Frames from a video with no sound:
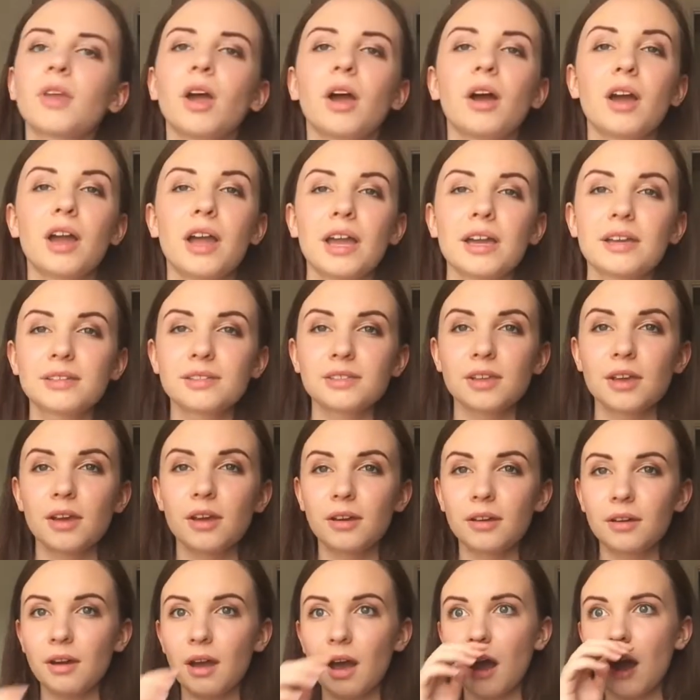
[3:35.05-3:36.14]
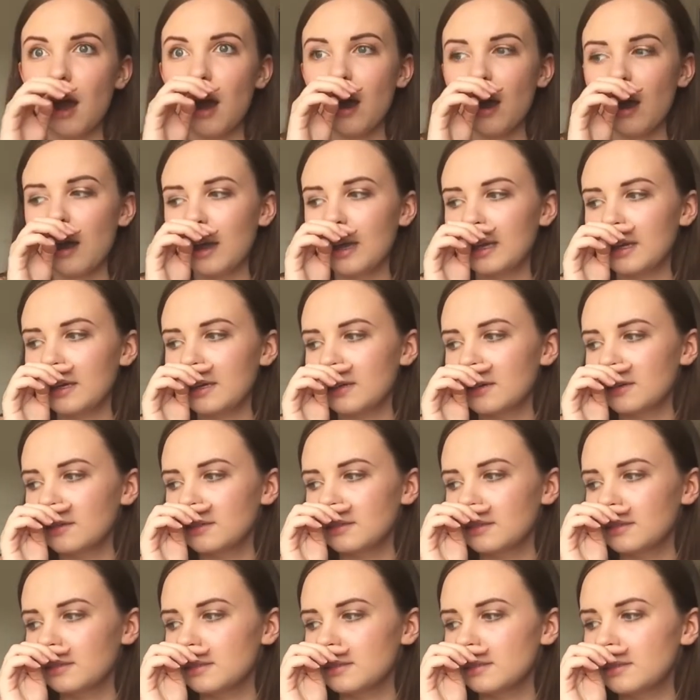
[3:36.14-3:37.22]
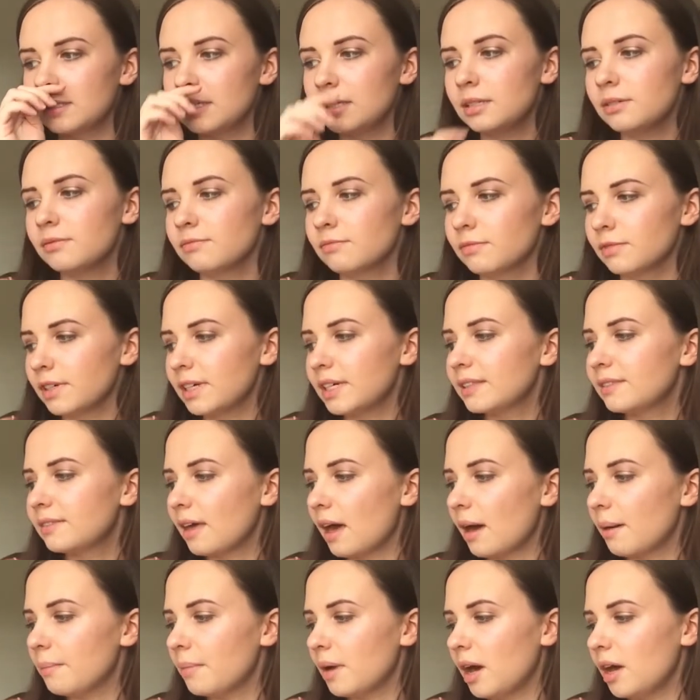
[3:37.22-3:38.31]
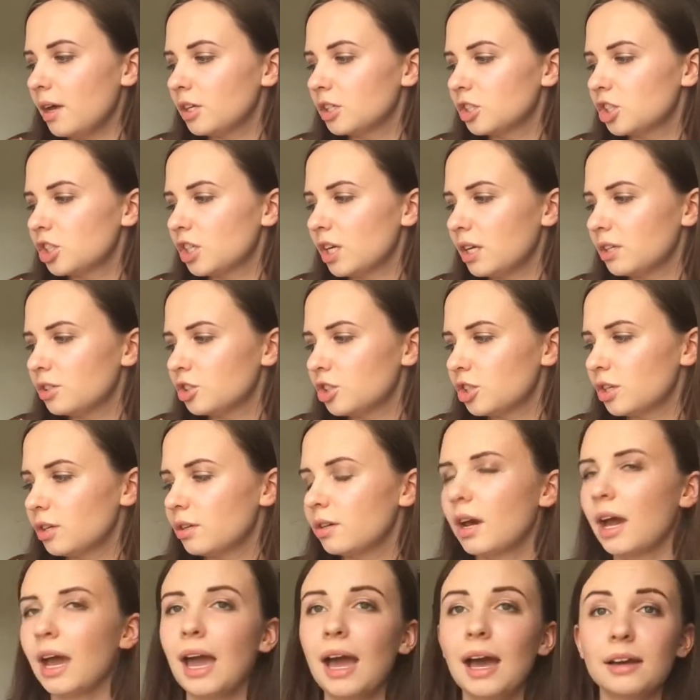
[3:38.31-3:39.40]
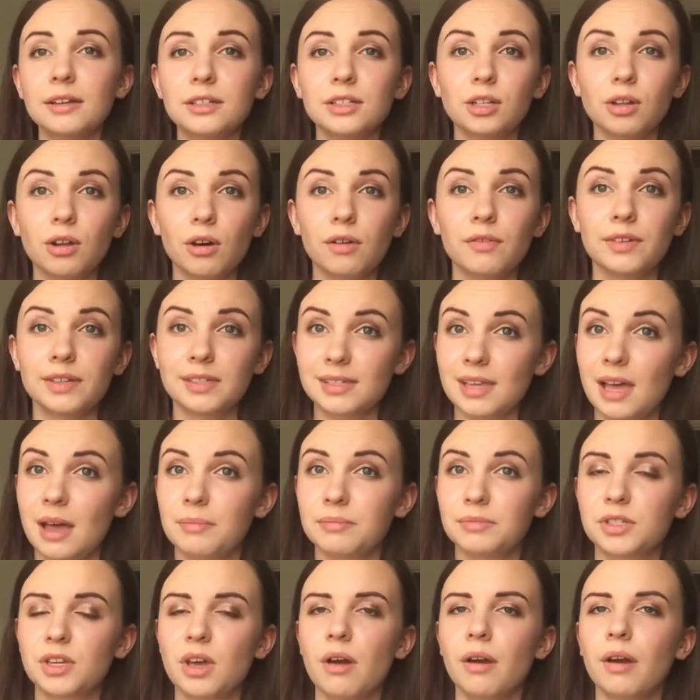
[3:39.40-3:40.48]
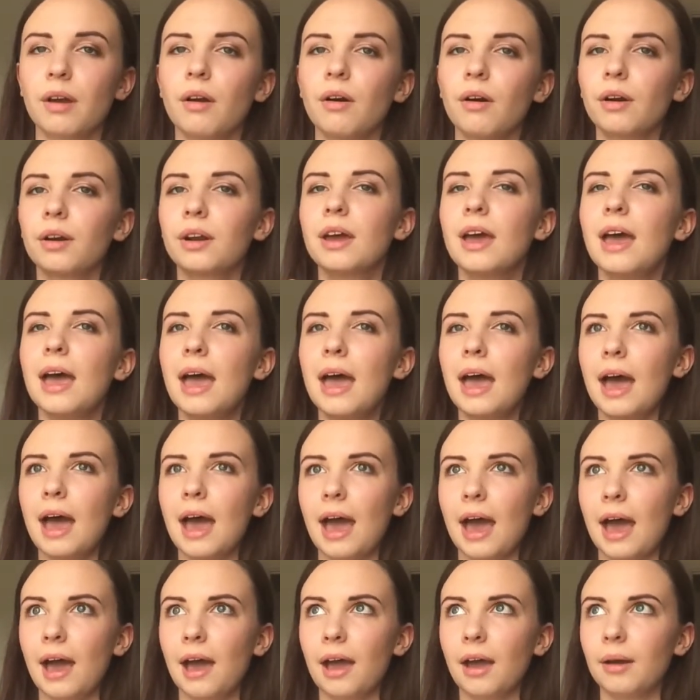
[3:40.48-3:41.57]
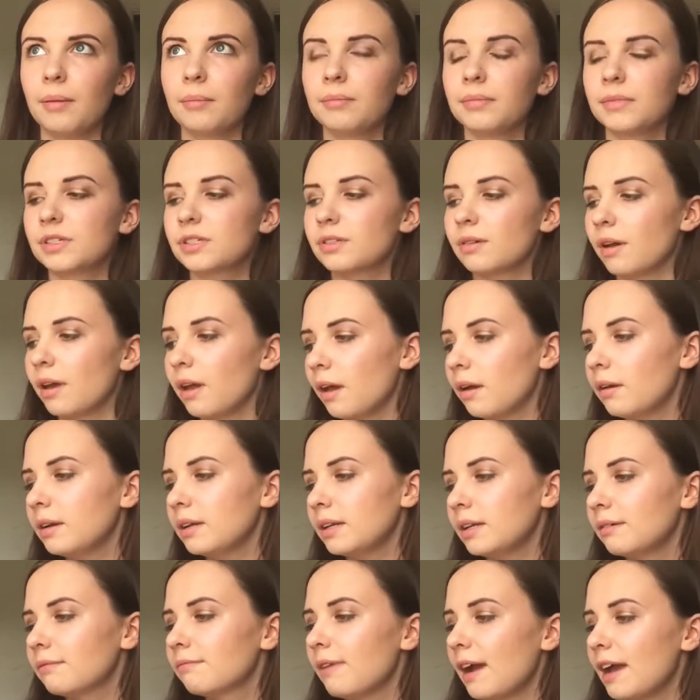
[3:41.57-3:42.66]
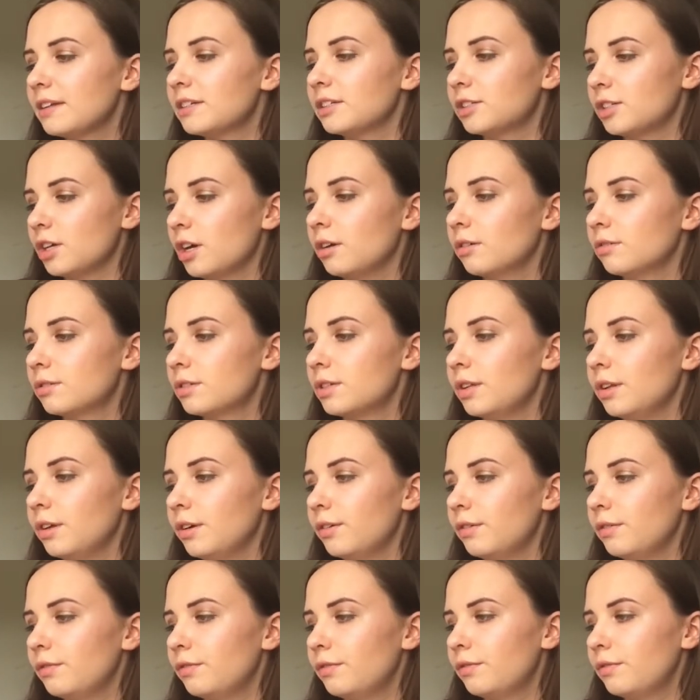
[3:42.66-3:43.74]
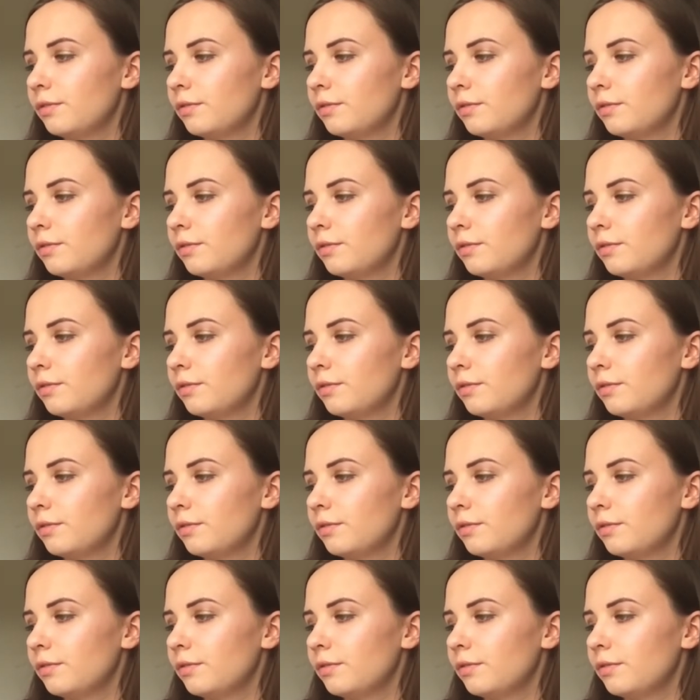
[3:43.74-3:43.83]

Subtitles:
Okay, so I didn't read that much in June. I had a lot of exams going on, so I only read a total of,